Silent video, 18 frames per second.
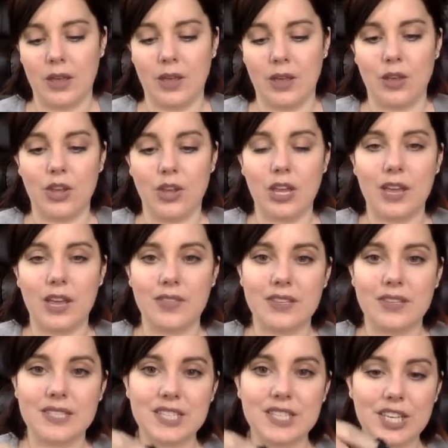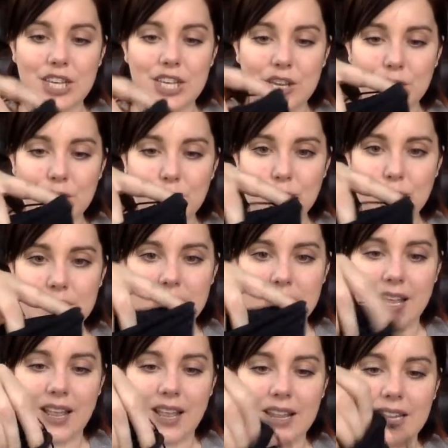You get this cute
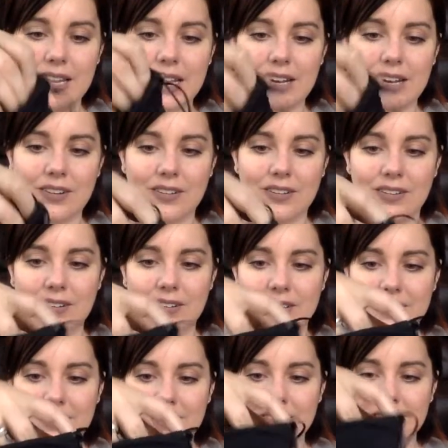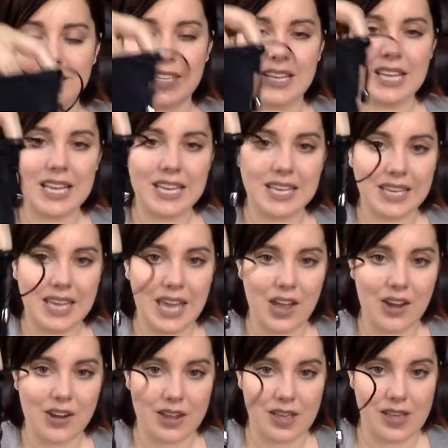little
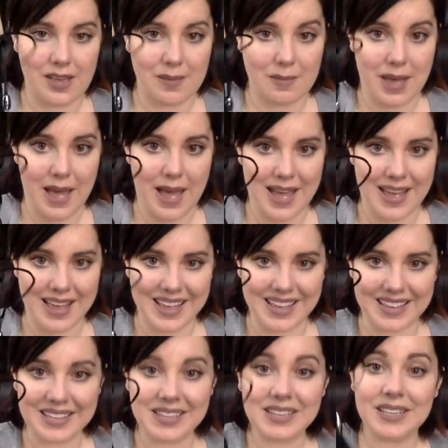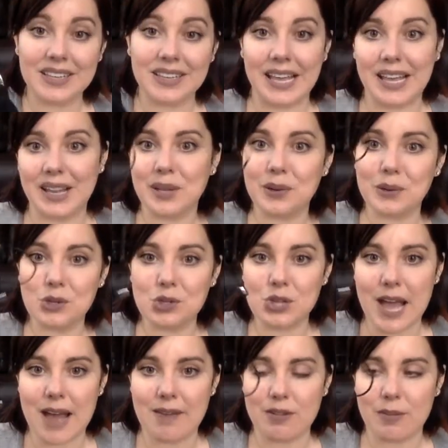carrying bag, like little
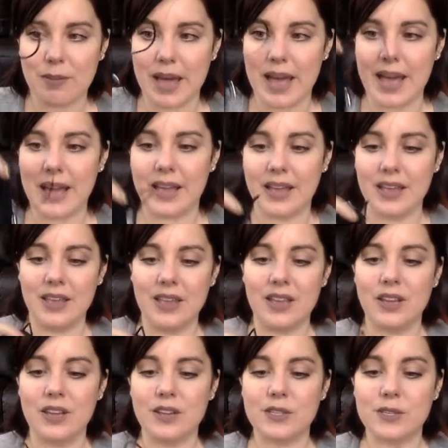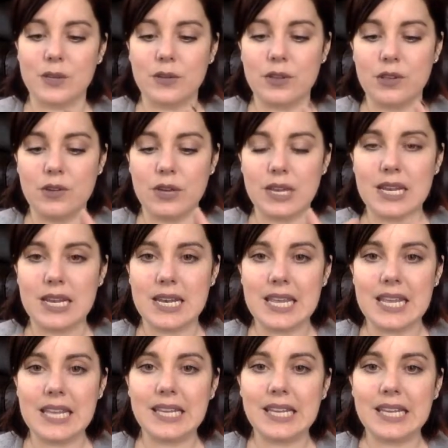travel bag, so that you can
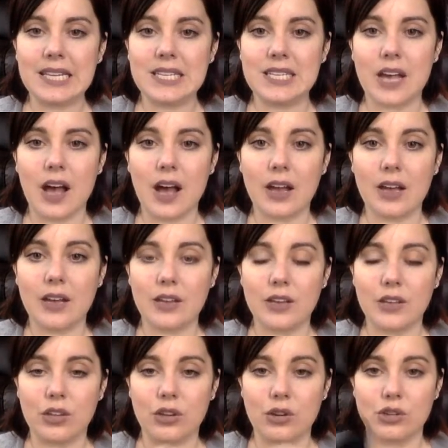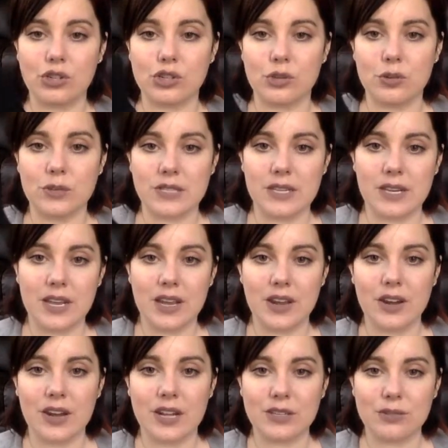neatly tuck your shoes in
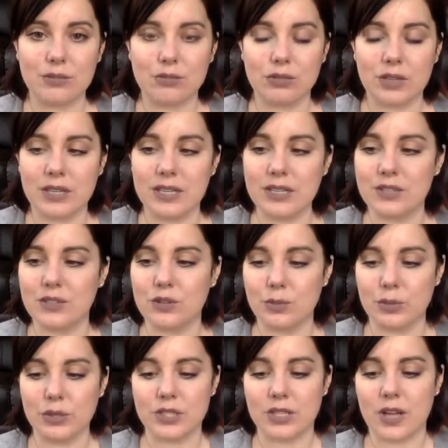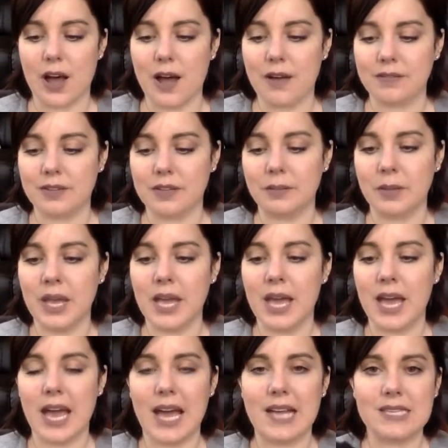here. It's really super soft,
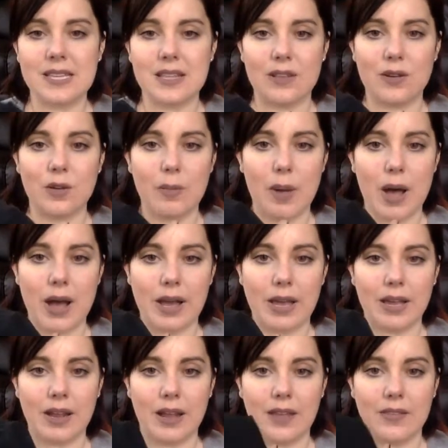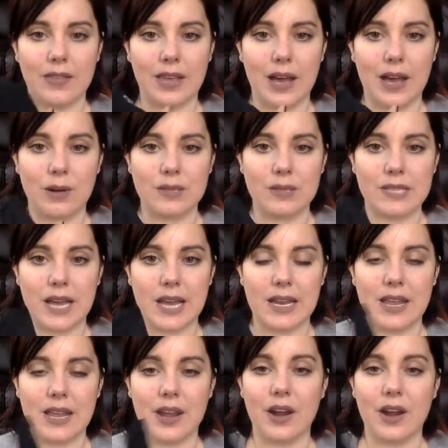has a little pocket on the outside
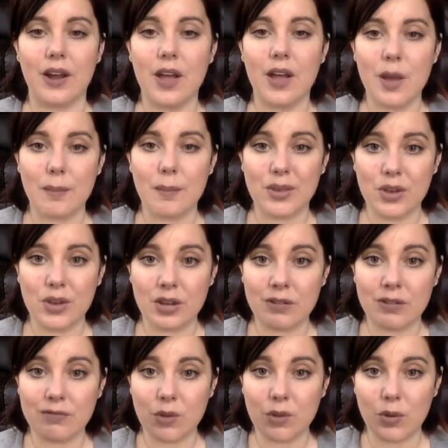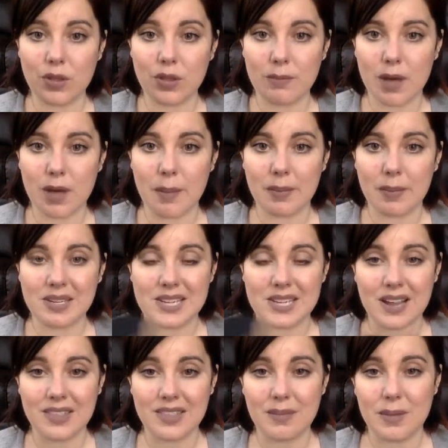here, but you can fold them up,
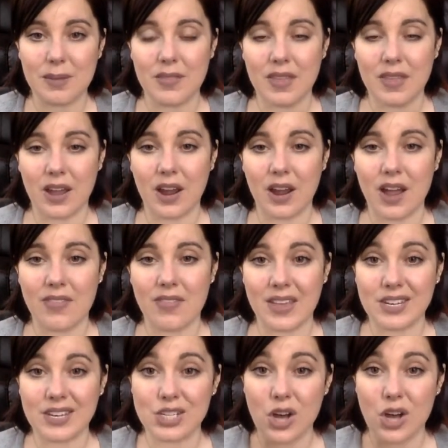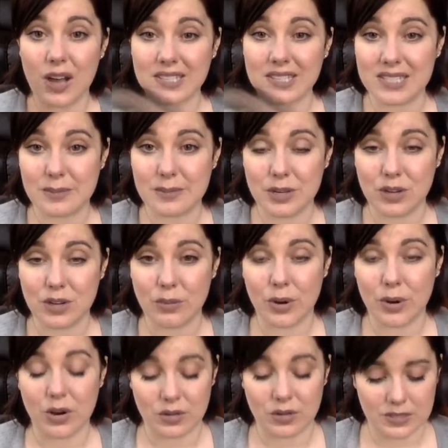tuck them in there, and then toss them in your
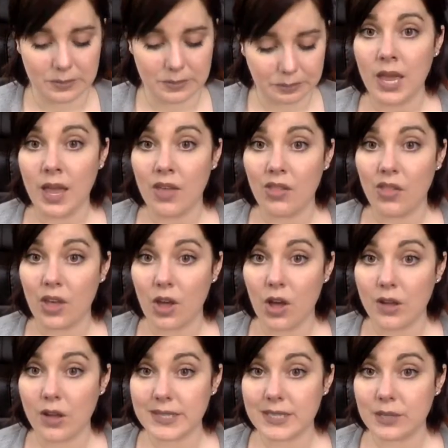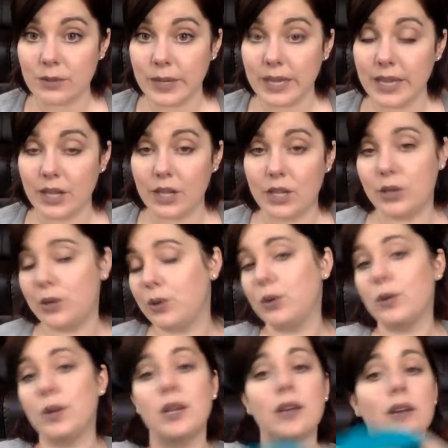purse. They also
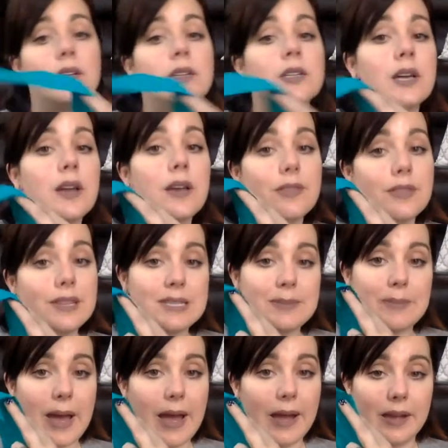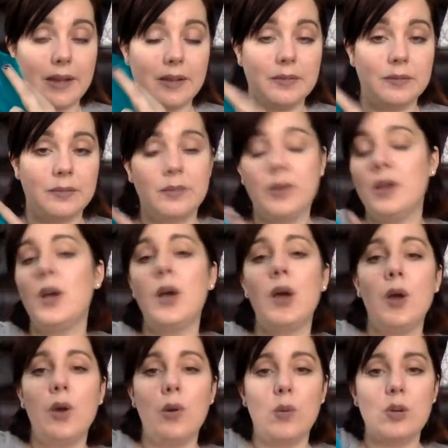include this bag,
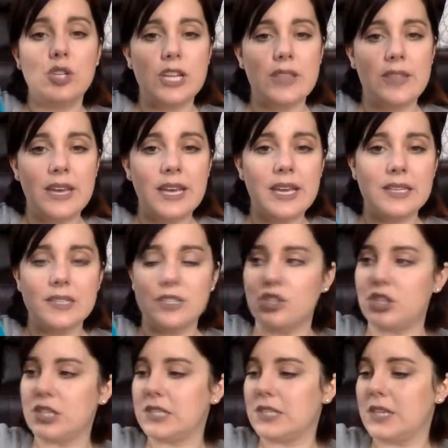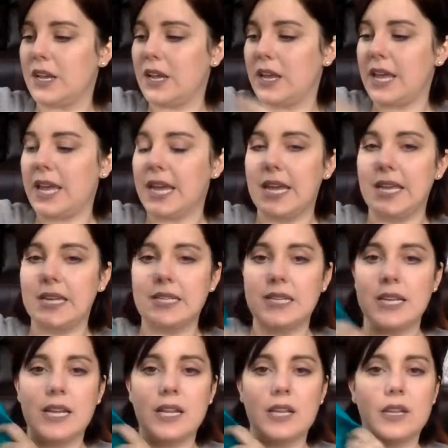which I think is just a
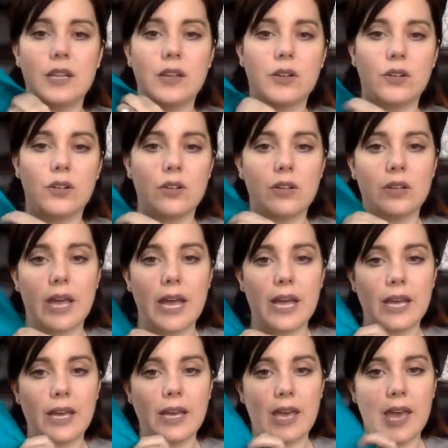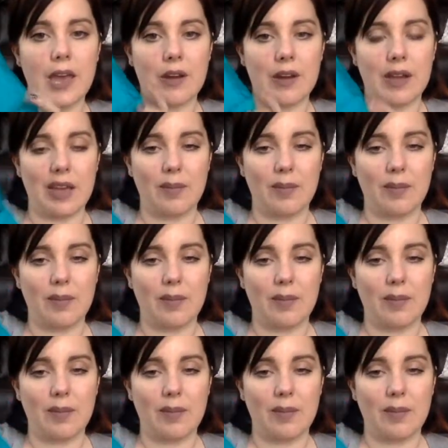handy little carrying